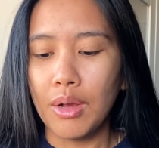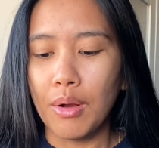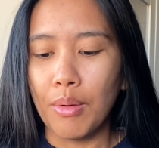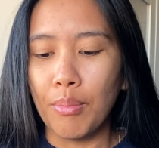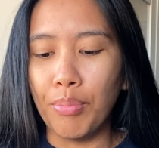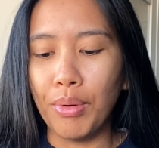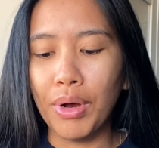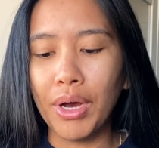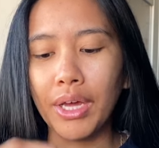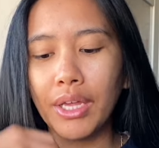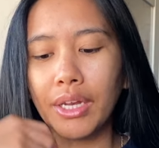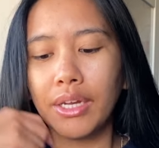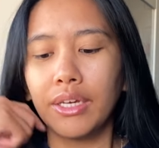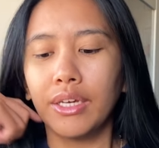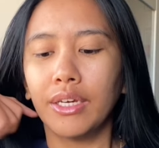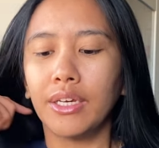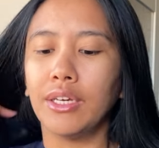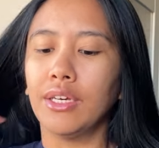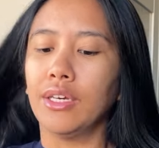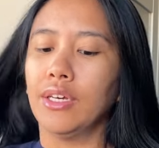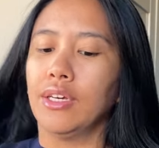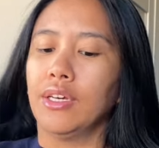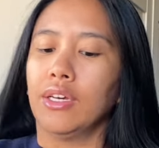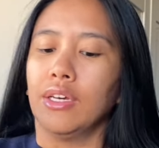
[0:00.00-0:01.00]
But
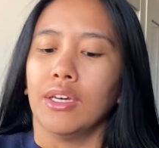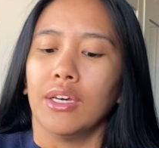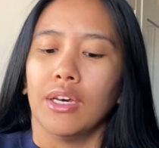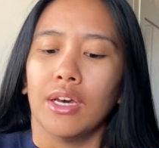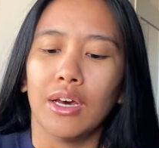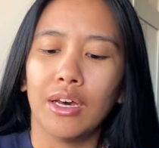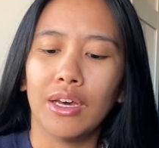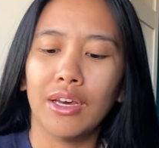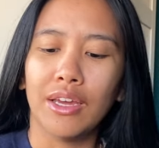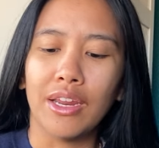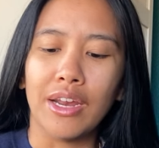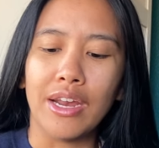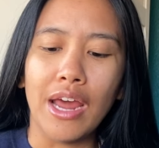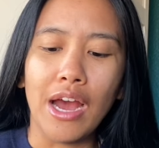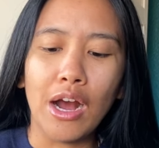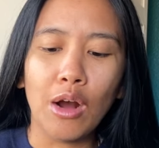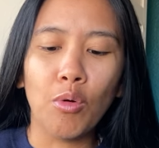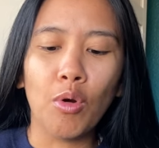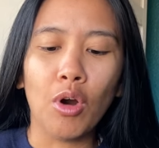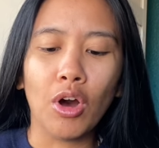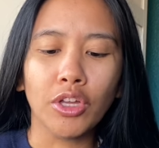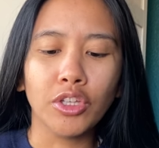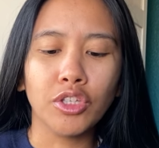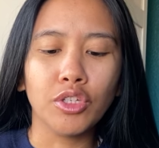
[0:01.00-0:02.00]
now
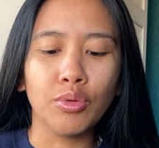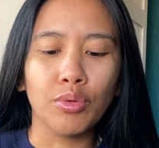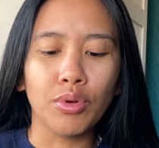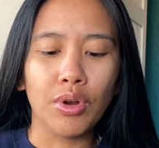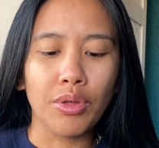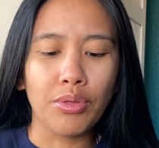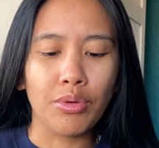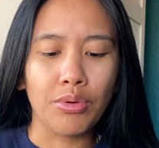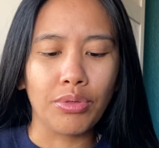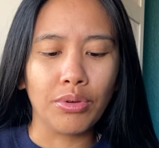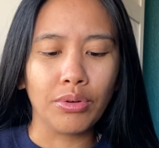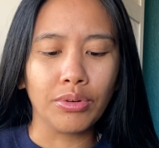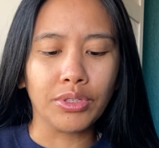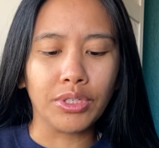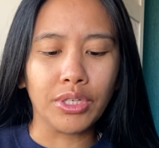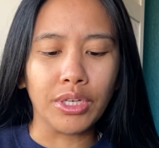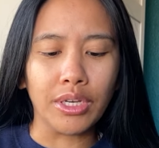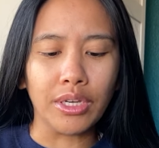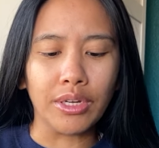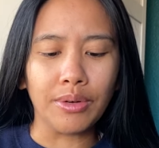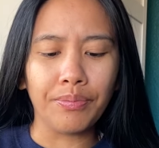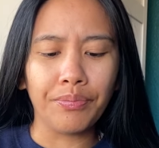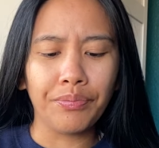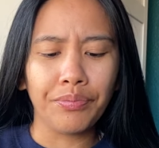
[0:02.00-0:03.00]
on to another
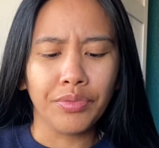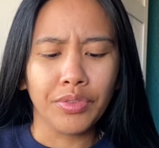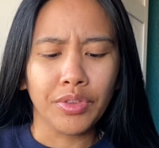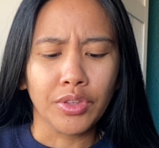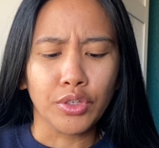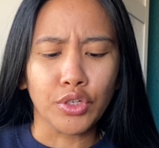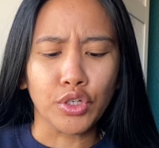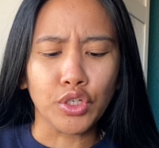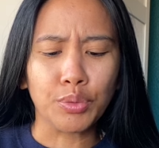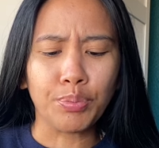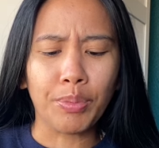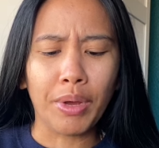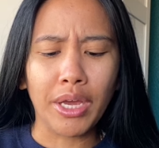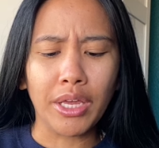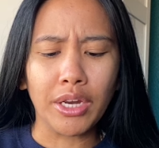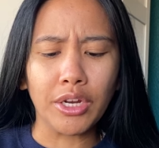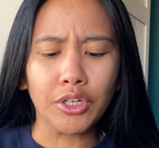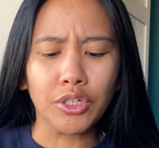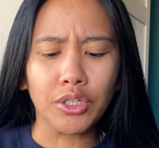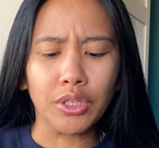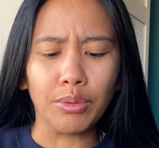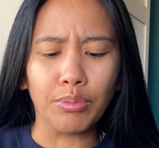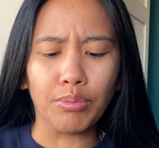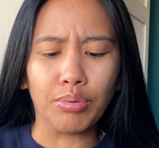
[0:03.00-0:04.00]
13 just my
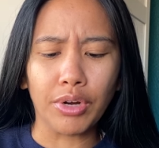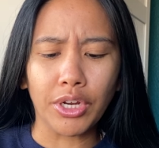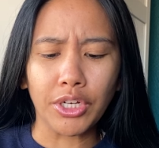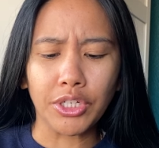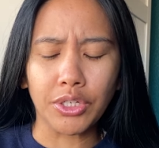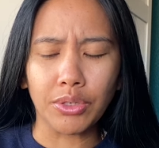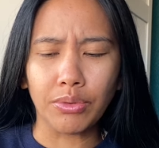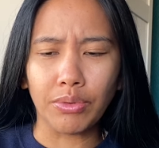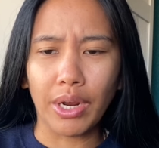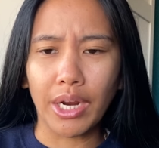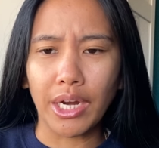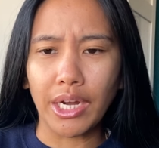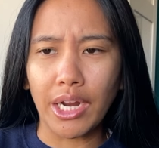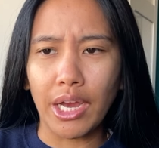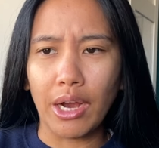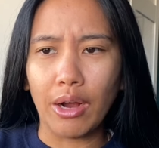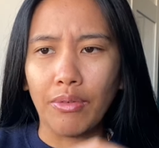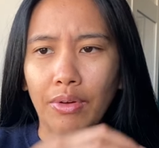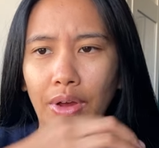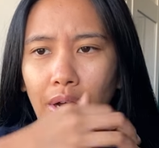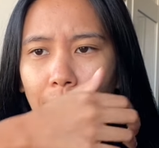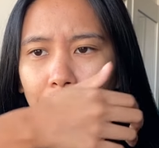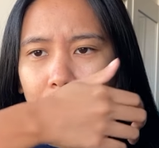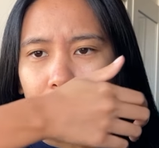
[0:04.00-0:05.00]
initial impression right now
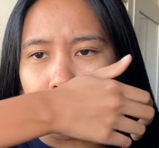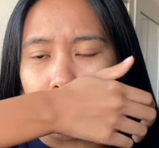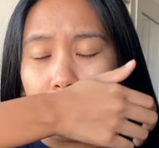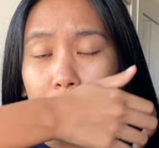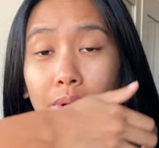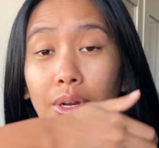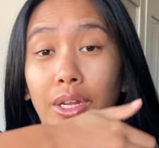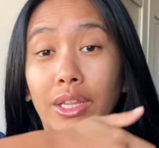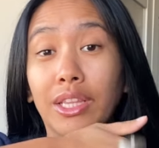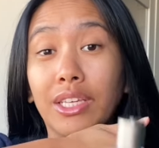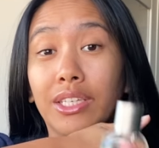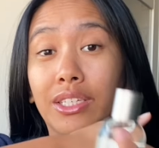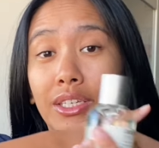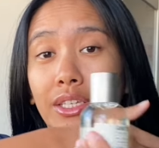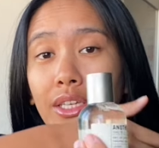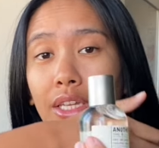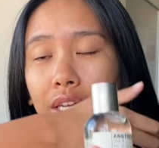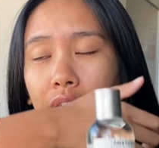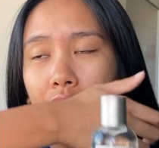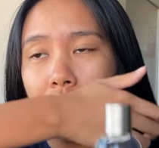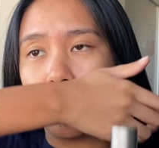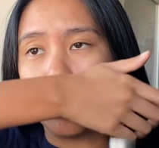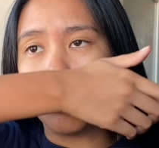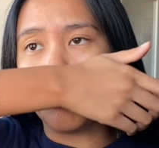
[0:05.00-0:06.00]
of how it's going, and this is an
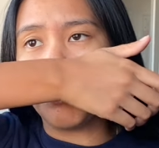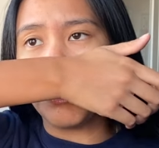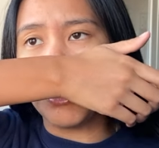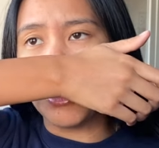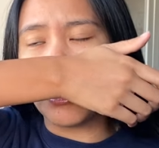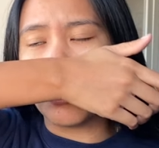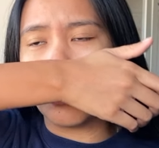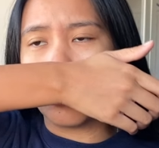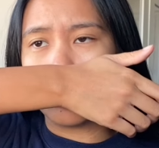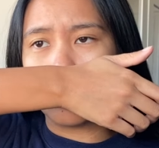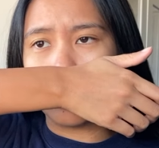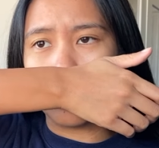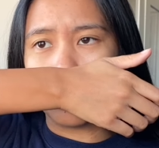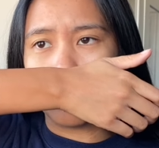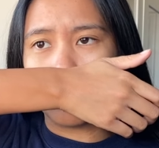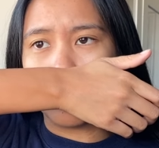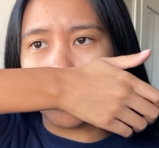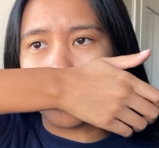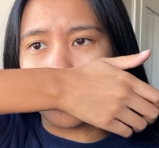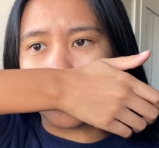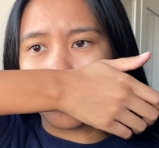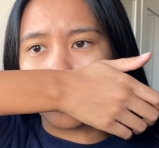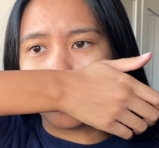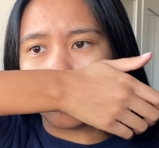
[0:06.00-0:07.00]
EDP
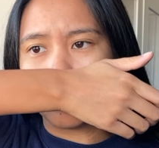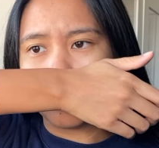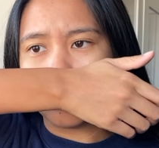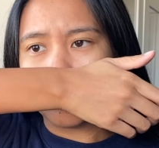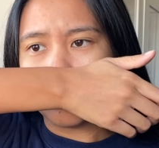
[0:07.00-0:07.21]
concentration.